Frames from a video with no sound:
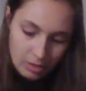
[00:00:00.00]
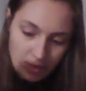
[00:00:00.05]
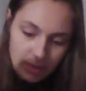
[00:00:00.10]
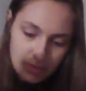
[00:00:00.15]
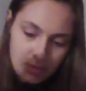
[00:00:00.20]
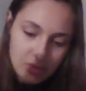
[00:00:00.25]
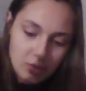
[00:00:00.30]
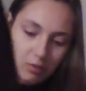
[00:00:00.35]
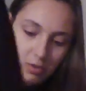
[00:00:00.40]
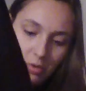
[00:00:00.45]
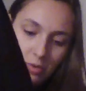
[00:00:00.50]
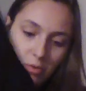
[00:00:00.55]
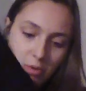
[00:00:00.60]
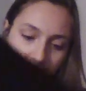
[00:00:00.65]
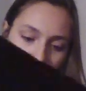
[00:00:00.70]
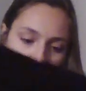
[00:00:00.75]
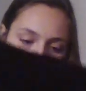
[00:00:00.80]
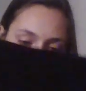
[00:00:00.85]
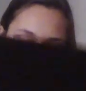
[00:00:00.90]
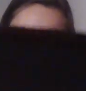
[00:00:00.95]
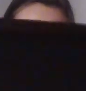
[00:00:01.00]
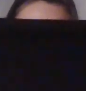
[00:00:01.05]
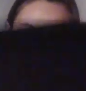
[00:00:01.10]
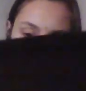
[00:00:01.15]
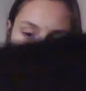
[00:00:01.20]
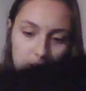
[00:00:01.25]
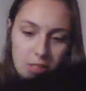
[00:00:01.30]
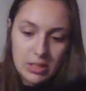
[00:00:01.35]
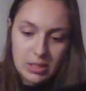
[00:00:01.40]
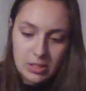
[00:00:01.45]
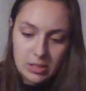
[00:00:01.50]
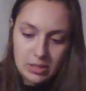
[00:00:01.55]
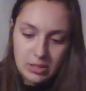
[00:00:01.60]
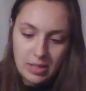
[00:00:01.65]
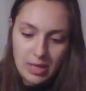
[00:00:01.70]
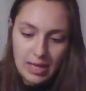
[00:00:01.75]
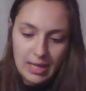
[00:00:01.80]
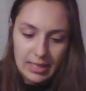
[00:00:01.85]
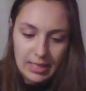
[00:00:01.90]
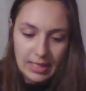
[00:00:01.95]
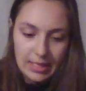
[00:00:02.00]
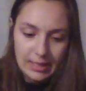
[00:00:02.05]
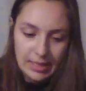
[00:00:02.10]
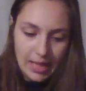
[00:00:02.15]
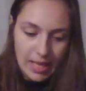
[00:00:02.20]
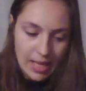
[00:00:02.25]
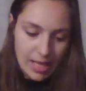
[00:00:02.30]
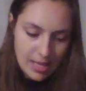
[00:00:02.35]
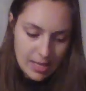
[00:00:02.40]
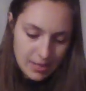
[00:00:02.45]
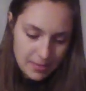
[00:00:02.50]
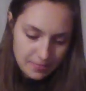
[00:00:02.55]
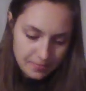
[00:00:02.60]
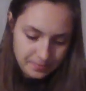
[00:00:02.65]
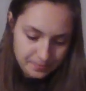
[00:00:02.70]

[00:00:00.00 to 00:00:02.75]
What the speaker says: So cool. I like that.